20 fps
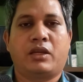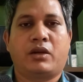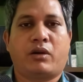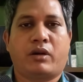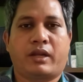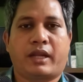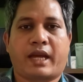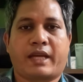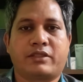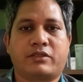
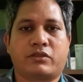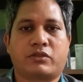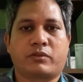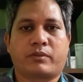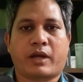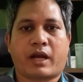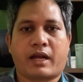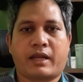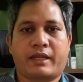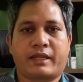or
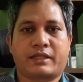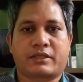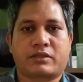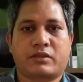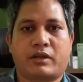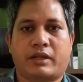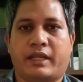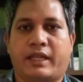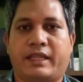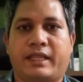Isotope RX
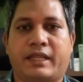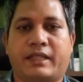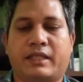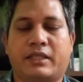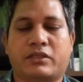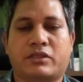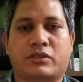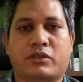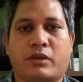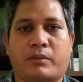or any
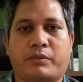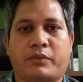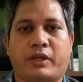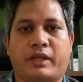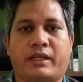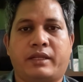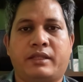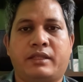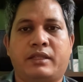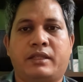other
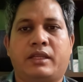software,